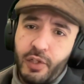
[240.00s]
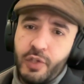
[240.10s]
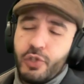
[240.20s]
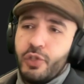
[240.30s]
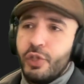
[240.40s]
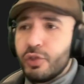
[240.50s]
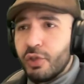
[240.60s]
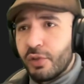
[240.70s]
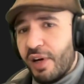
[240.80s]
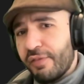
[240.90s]
introduced
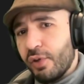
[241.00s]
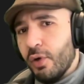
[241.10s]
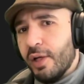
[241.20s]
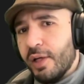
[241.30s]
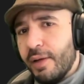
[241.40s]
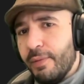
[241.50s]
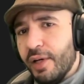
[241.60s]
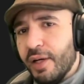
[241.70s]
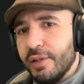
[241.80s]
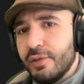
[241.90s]
to GraphQL
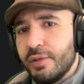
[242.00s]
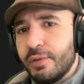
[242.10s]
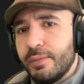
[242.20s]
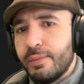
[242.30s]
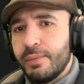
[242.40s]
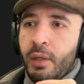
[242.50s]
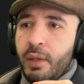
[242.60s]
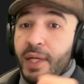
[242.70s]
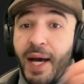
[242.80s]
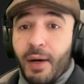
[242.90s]
APIs.
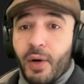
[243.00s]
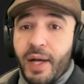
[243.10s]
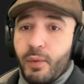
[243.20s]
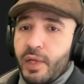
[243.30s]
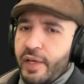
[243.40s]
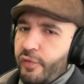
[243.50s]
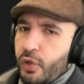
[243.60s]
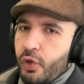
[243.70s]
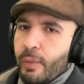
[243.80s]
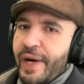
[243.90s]
Now I will never
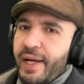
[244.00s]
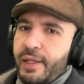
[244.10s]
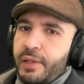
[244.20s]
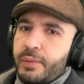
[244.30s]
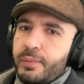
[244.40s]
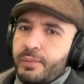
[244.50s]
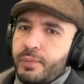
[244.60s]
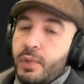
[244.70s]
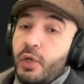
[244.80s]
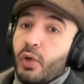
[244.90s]
go back,
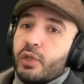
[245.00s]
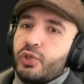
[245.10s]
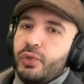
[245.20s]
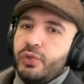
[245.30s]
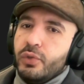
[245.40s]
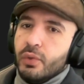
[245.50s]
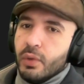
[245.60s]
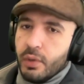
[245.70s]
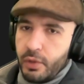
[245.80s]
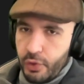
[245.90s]
nor should
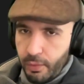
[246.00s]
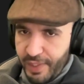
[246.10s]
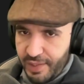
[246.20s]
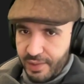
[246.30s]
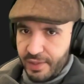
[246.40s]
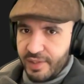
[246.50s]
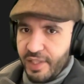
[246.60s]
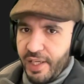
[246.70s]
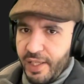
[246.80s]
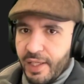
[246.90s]
you. You must
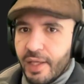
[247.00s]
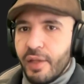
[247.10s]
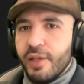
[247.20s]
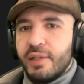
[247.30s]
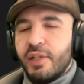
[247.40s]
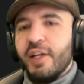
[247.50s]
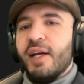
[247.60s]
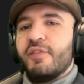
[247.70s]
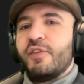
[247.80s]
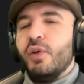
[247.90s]
say that
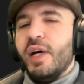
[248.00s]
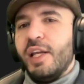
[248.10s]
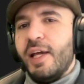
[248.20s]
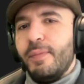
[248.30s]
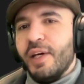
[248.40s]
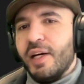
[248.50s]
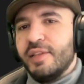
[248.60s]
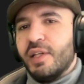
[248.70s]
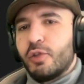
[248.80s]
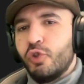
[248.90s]
GraphQL
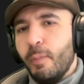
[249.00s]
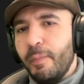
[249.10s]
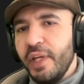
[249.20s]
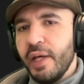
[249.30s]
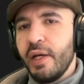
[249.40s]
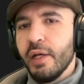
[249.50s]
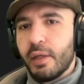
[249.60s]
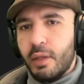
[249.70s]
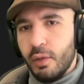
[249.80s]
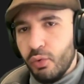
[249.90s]
APIs are
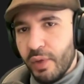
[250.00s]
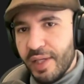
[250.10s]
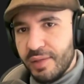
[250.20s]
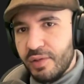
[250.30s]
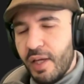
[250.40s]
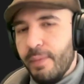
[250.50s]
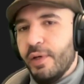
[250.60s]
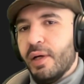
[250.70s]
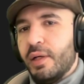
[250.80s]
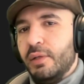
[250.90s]
superior to REST
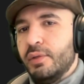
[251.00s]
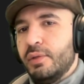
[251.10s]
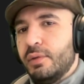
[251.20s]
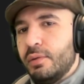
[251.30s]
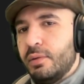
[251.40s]
APIs.